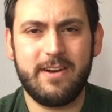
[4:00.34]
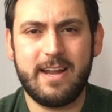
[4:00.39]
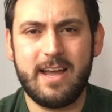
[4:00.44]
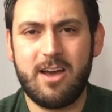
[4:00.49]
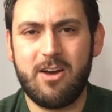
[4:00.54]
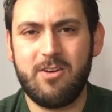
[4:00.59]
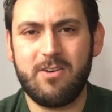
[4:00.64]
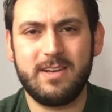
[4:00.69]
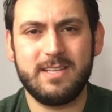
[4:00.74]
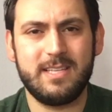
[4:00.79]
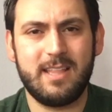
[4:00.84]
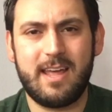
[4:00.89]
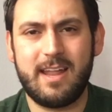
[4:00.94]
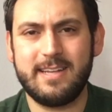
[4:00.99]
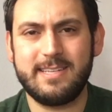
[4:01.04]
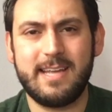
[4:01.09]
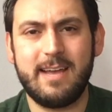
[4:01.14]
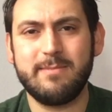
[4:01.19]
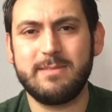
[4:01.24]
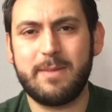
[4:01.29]
it out, because a lot
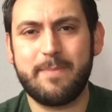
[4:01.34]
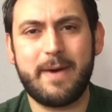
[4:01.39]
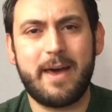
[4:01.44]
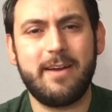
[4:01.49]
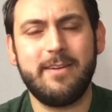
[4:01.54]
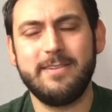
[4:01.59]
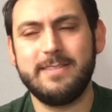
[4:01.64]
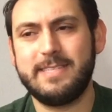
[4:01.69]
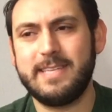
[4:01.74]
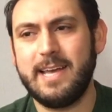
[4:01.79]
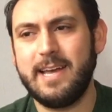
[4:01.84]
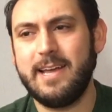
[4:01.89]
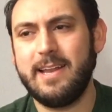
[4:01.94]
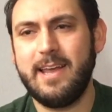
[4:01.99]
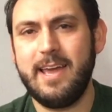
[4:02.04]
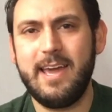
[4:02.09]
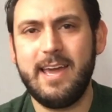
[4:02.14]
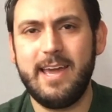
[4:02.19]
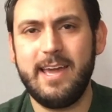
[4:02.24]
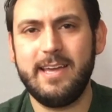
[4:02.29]
of times the pattern said,
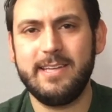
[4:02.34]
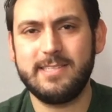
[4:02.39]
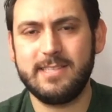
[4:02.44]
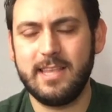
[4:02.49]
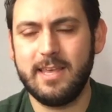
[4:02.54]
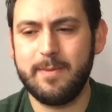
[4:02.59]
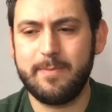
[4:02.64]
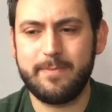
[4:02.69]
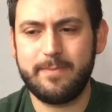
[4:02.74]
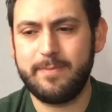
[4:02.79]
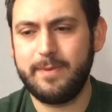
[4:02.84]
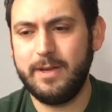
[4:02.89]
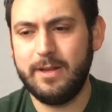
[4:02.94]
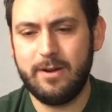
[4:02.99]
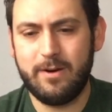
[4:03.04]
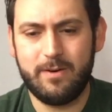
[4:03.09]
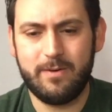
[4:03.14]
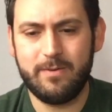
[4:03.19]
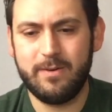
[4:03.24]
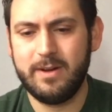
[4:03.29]
hey, slip,
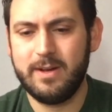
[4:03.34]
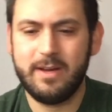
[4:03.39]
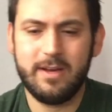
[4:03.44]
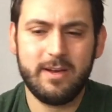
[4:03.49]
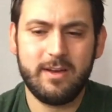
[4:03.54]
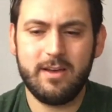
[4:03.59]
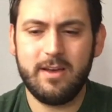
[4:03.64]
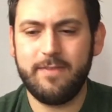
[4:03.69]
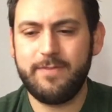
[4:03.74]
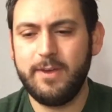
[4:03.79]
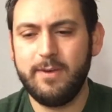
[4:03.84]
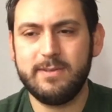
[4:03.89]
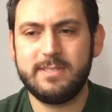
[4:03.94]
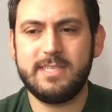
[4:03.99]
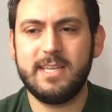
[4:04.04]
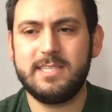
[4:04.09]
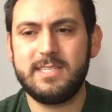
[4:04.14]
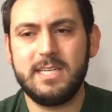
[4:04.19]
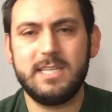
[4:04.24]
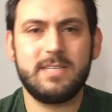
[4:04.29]
a few
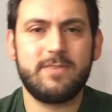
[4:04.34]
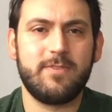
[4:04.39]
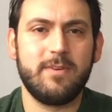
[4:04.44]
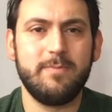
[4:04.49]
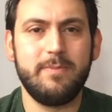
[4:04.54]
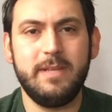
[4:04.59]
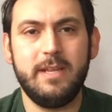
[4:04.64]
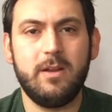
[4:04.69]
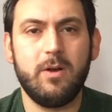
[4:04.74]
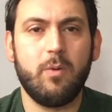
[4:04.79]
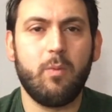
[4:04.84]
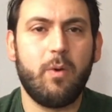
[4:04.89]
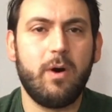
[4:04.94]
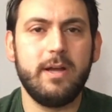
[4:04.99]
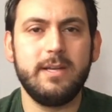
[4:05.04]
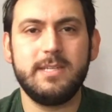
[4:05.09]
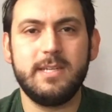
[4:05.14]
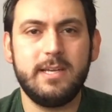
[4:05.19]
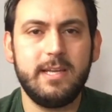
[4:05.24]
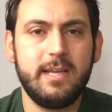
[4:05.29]
stitches from needle
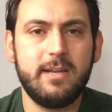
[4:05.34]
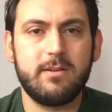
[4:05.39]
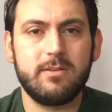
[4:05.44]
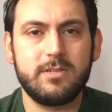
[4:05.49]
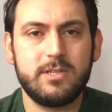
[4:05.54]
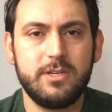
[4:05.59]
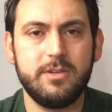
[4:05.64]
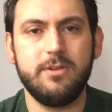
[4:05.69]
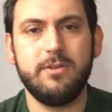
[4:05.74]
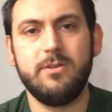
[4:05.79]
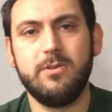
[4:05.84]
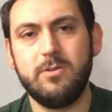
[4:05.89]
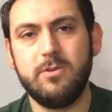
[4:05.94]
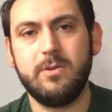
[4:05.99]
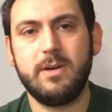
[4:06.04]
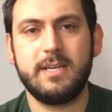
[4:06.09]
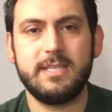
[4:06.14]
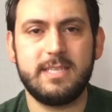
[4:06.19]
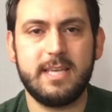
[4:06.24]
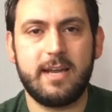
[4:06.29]
1 to needle
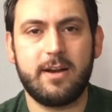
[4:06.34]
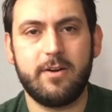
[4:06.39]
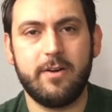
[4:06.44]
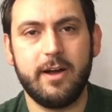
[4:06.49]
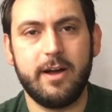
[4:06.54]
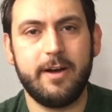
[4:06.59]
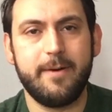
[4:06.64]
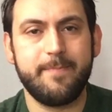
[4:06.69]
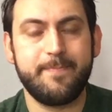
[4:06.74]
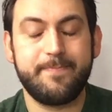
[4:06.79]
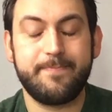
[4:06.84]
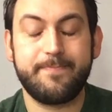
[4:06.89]
2, etc.